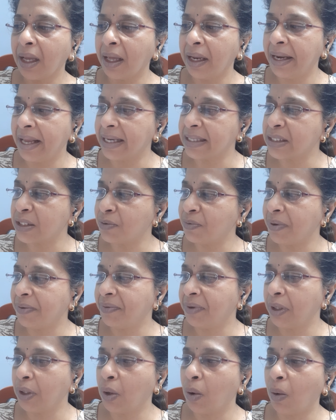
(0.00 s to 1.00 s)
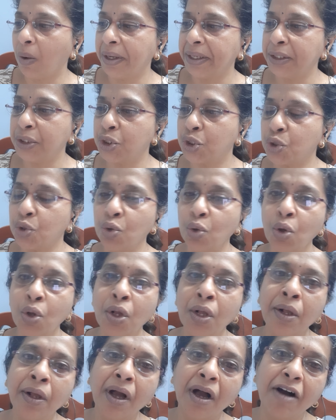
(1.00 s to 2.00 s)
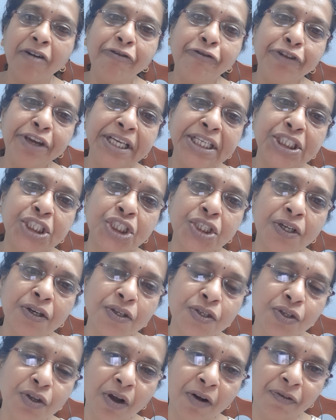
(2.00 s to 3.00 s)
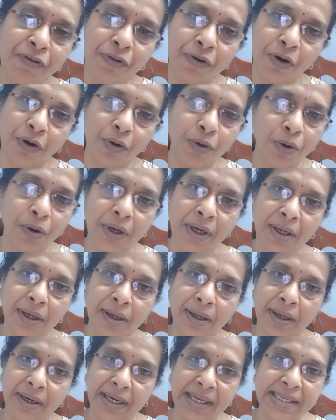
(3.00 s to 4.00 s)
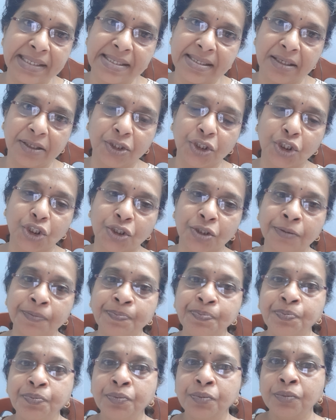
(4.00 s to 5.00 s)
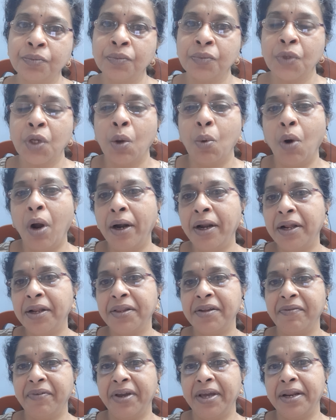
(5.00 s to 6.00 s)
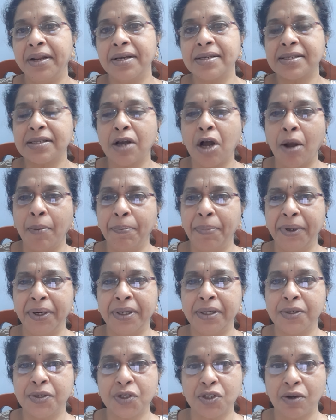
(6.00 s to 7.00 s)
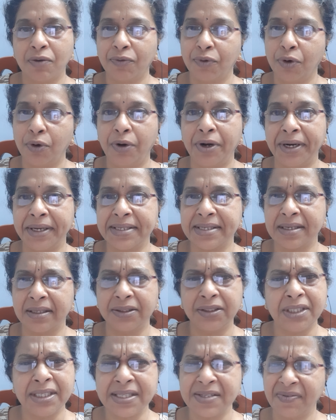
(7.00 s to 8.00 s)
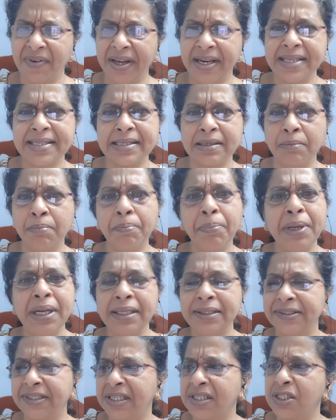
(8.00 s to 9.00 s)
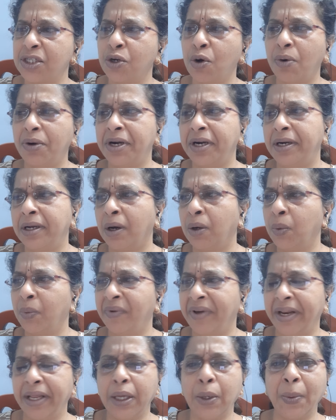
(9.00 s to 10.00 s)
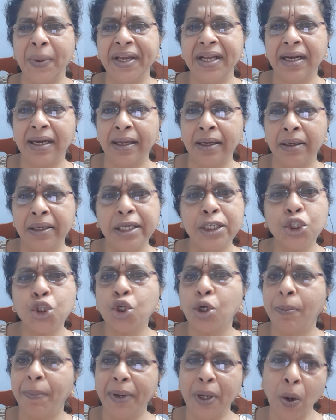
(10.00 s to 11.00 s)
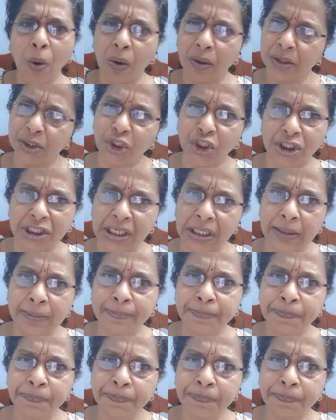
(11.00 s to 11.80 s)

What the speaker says: Next, we will go into features of good research. What are the various components of good research? It's very simple. Just note it down very quickly. It should be original.